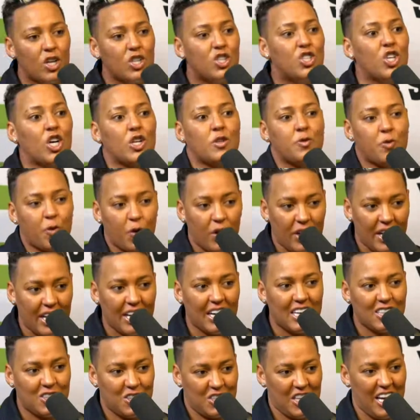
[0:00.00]
just for an
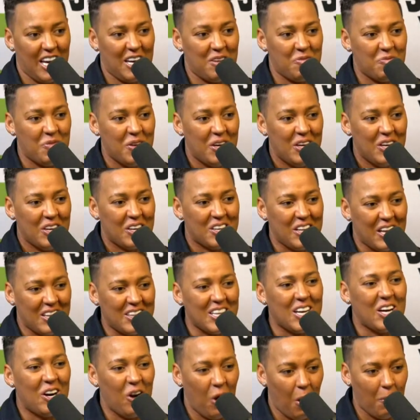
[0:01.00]
English team because mm. I
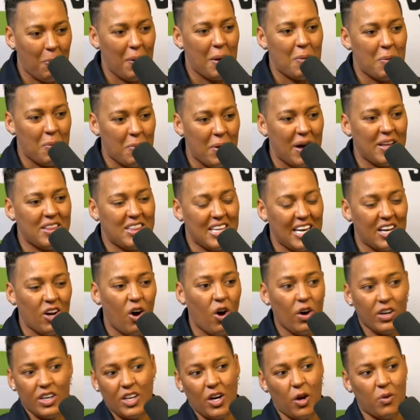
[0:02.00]
think a lot of people might think, oh,
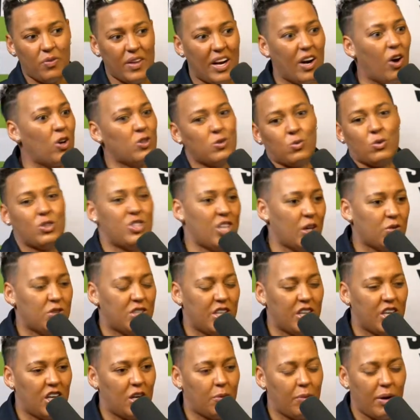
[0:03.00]
you know, then Arsenal what Chelsea are
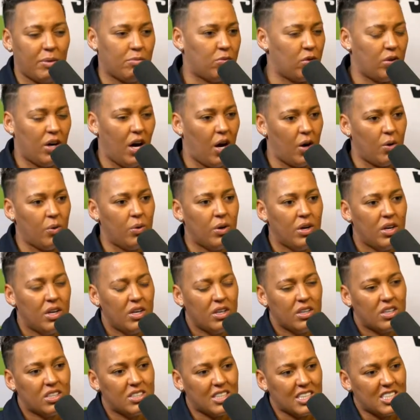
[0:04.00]
going to win. Well, no,
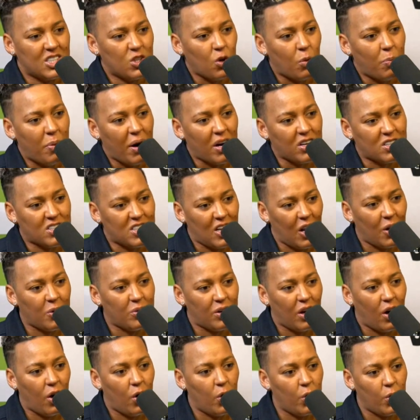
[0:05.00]
they're still
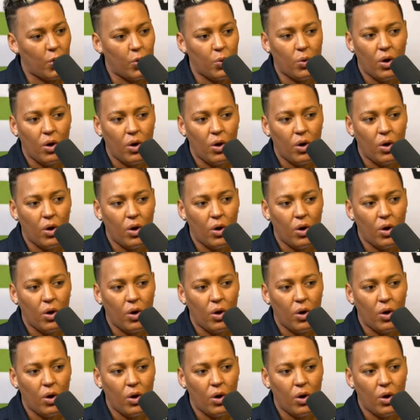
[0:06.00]
Barcelona, who still